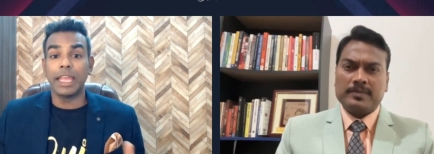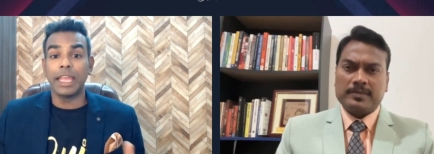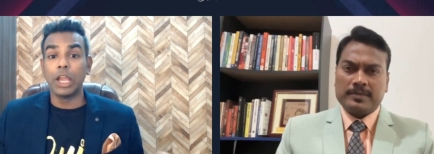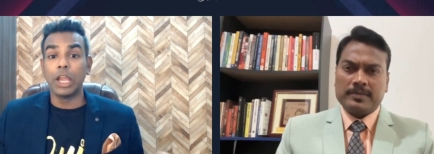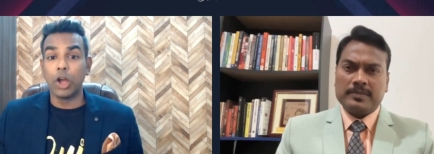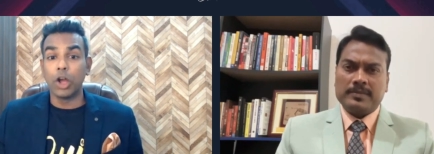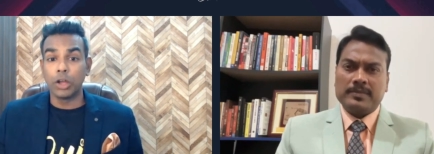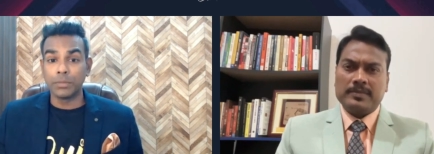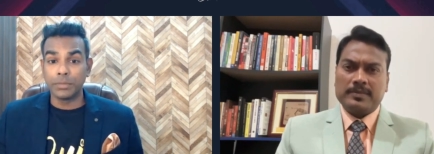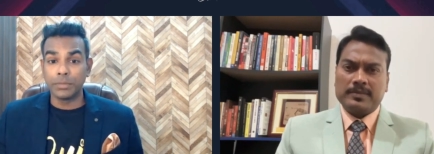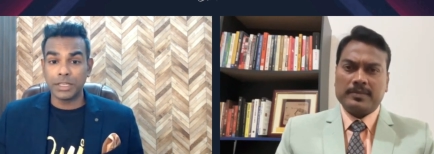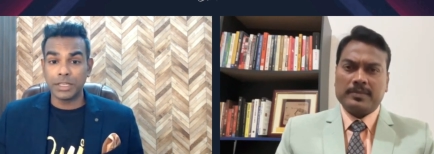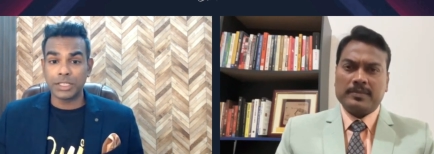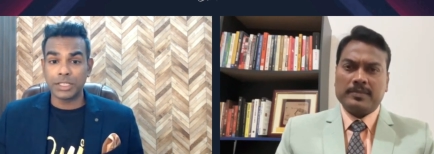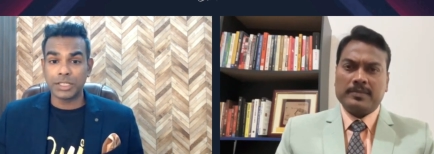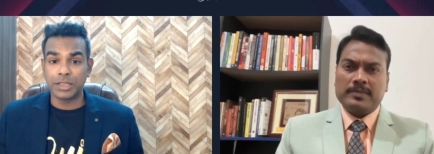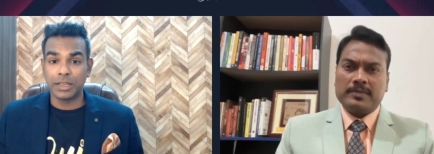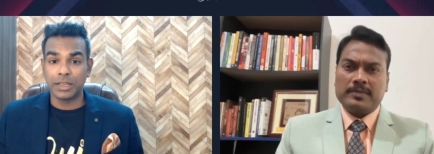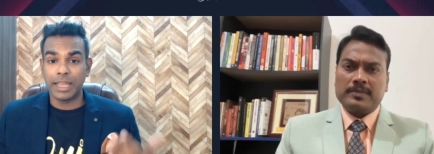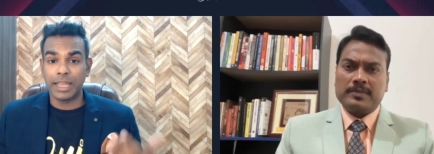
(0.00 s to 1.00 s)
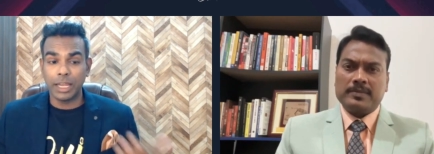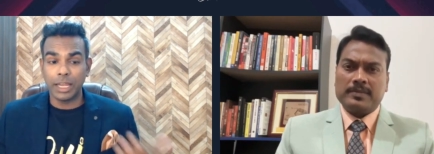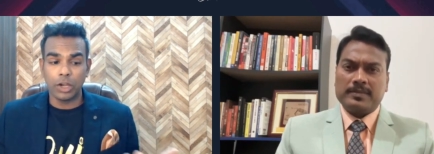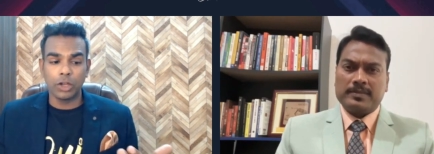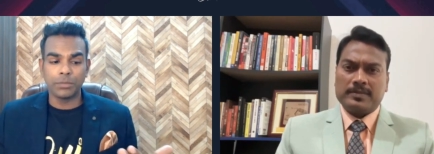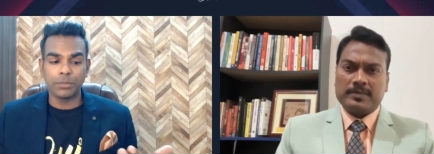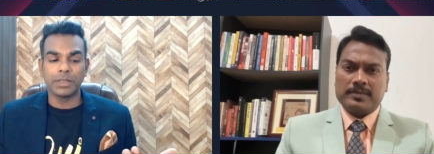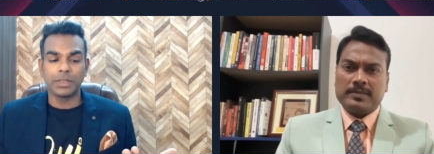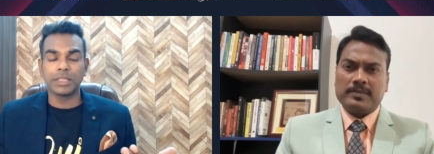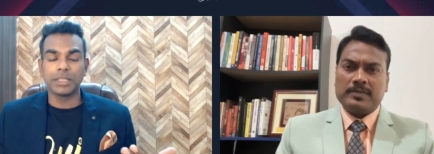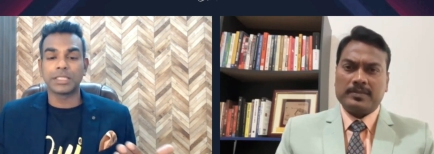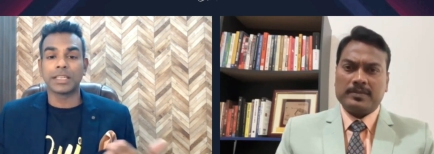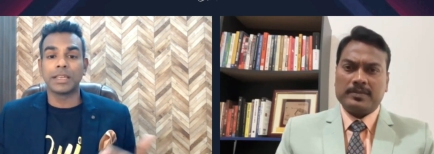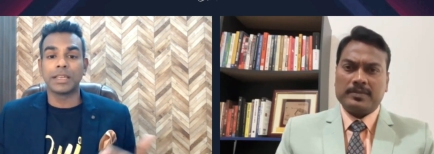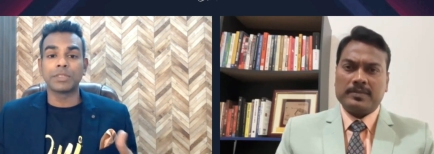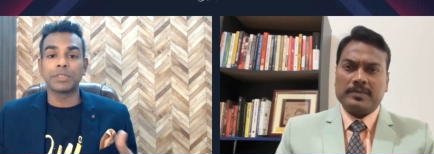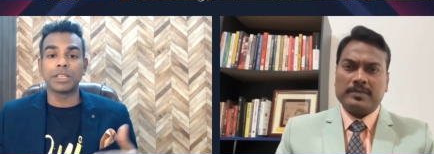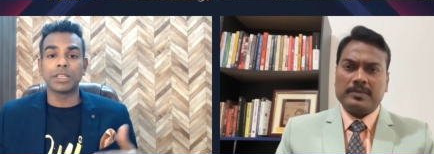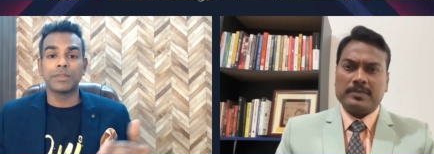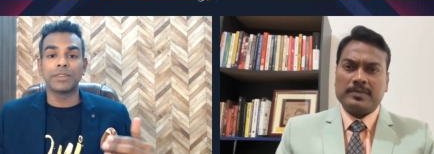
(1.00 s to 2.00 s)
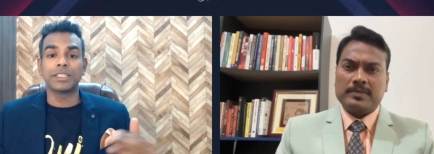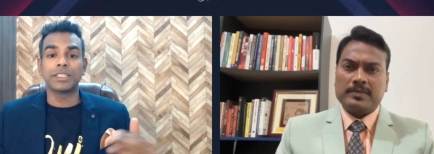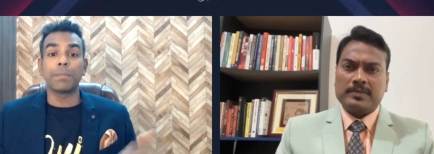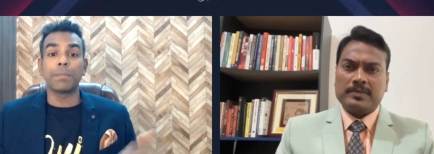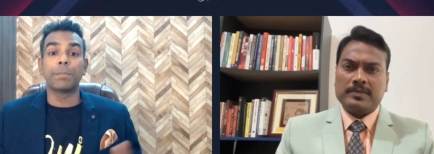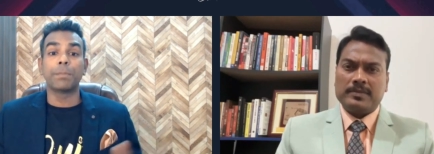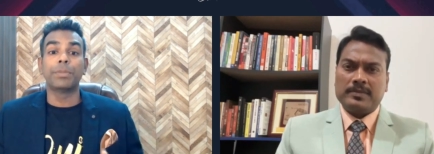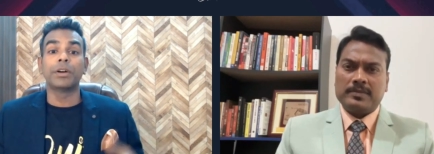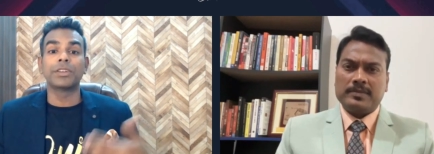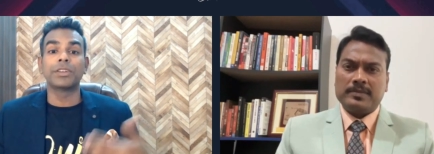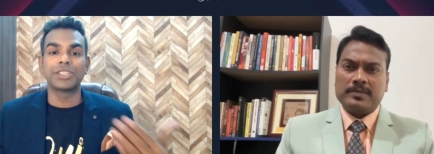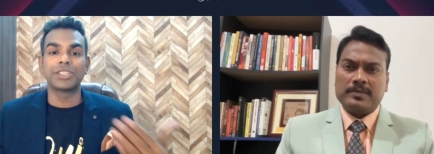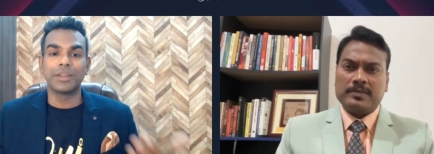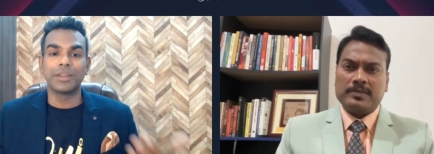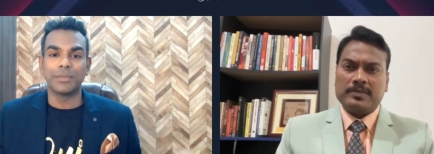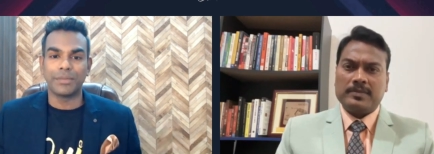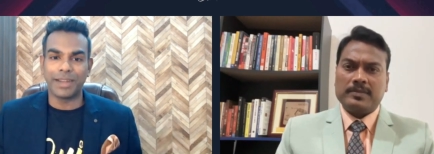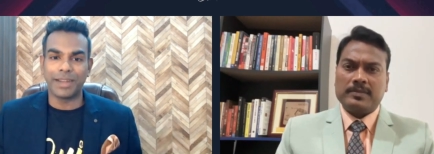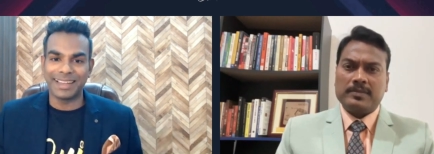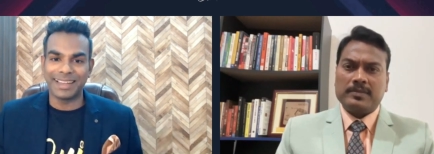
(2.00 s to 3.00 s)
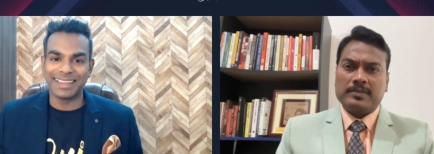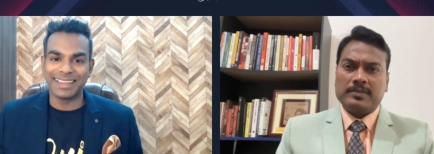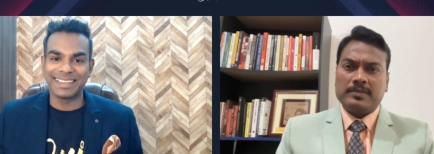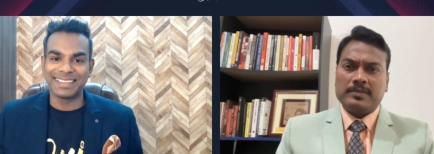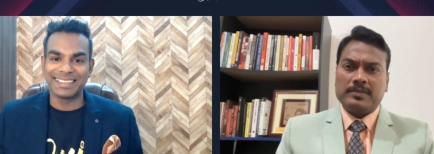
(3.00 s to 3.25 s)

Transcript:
Speaker 1: Elon Musk himself is a personal brand.